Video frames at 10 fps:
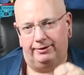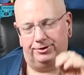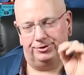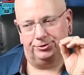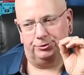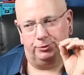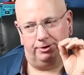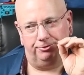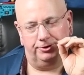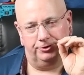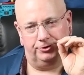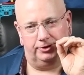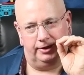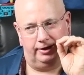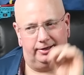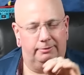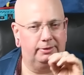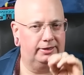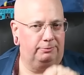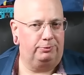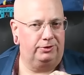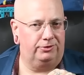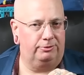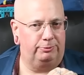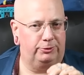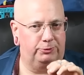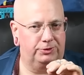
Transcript: it is a reference to the animating principle,